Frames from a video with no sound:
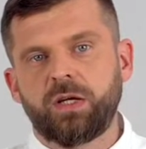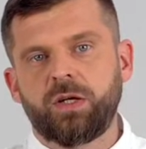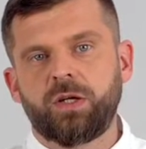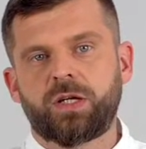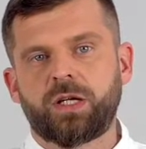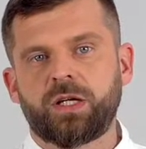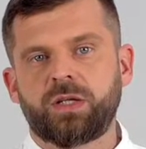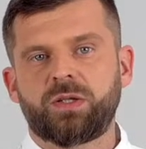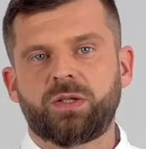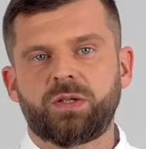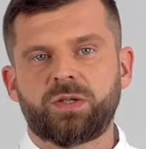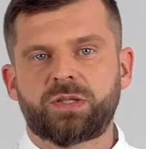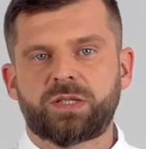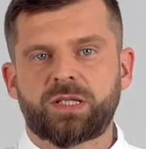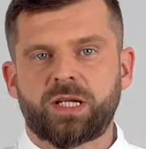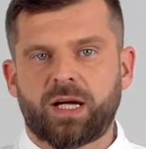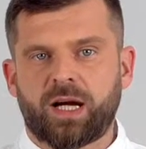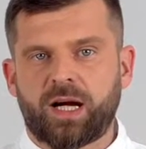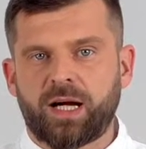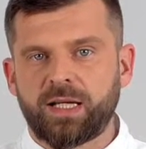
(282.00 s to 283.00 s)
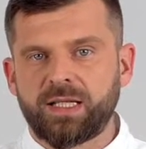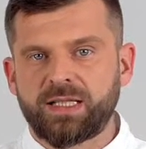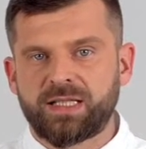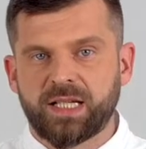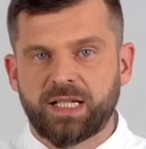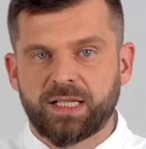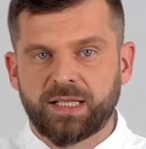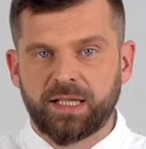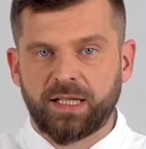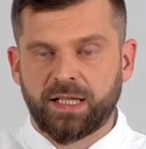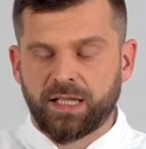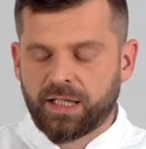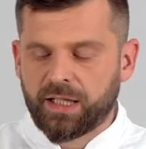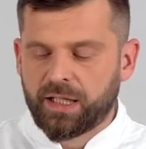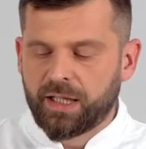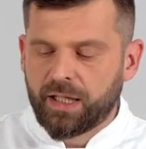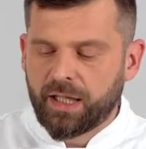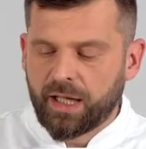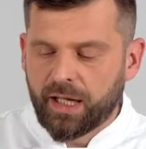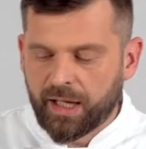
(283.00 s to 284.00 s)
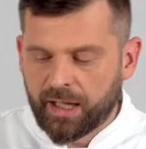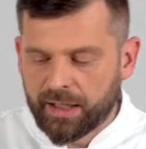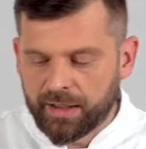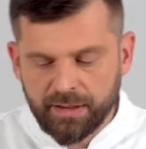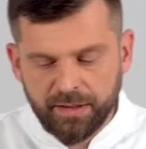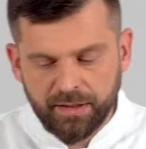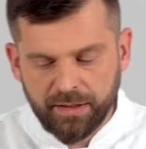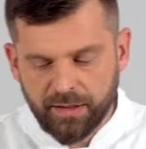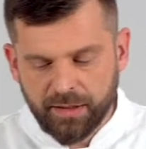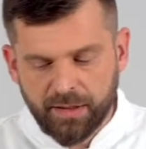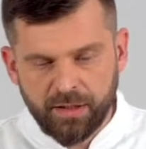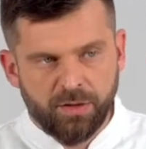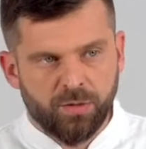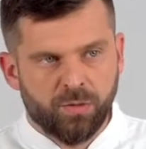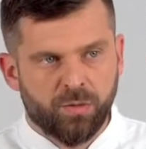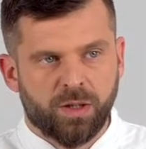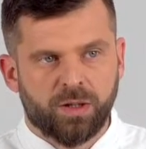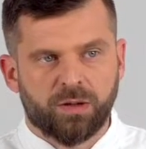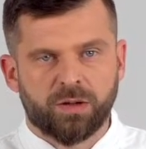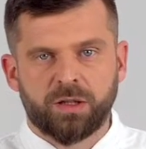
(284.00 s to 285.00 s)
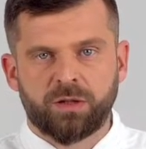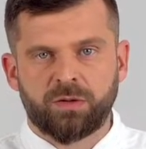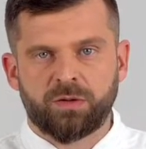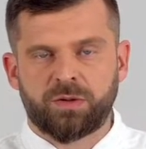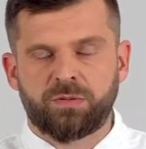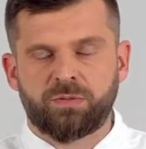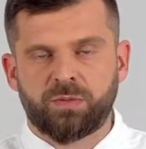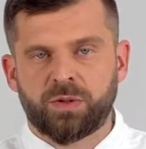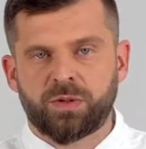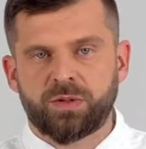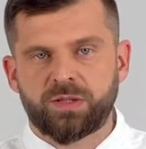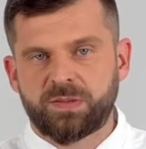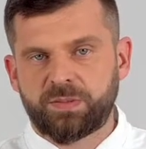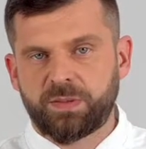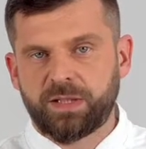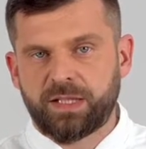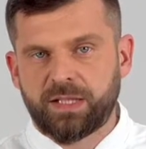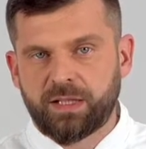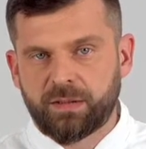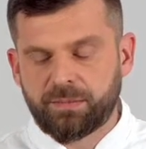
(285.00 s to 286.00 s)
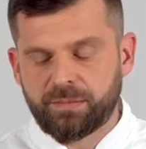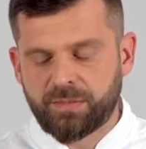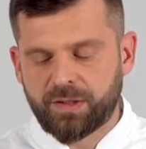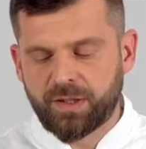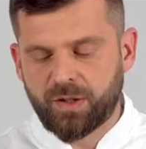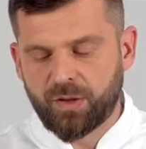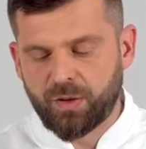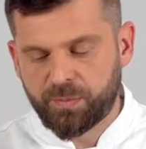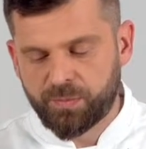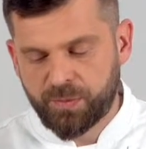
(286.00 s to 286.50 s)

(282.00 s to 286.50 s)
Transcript: you can use high setting and uh, well, it will speed up the whole